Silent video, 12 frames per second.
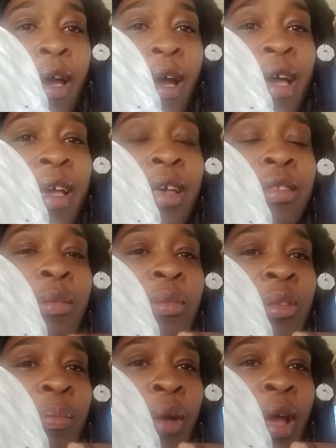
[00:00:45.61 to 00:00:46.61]
I got some
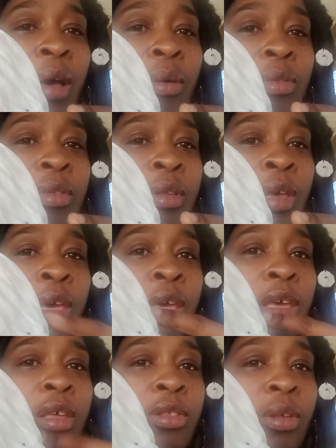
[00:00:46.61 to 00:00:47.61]
sprouts.
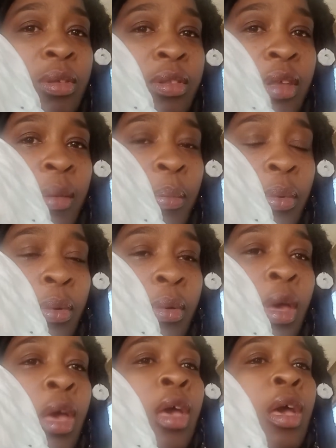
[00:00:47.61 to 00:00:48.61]
It's so simple.
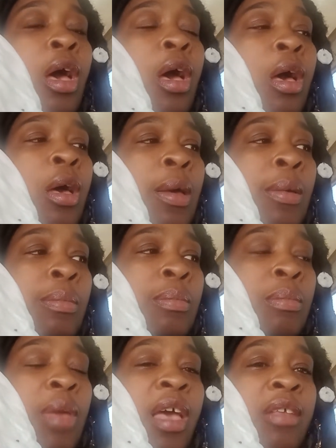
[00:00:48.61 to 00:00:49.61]

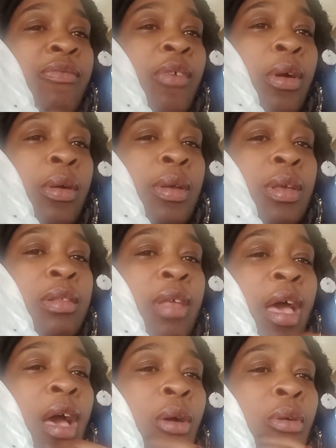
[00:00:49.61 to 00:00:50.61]
As far as
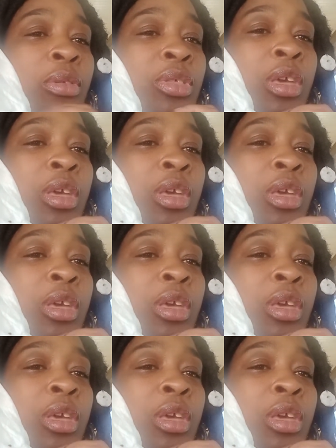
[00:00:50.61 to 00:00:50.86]
how